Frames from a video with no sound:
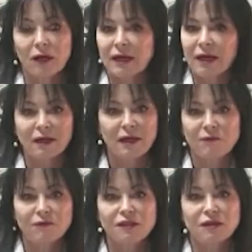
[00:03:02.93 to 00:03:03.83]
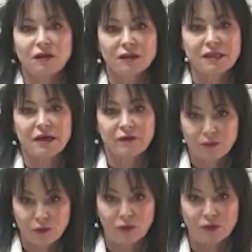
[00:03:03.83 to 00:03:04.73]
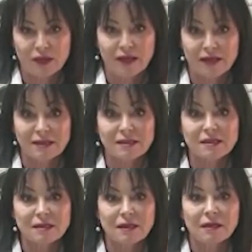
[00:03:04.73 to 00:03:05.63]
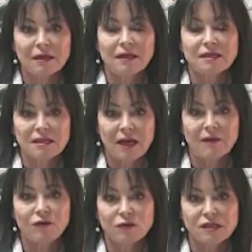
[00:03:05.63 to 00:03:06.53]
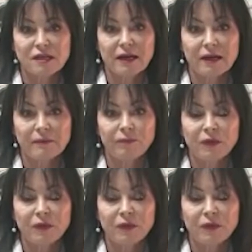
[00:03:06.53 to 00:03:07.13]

I can't emphasise how important that is to have your say.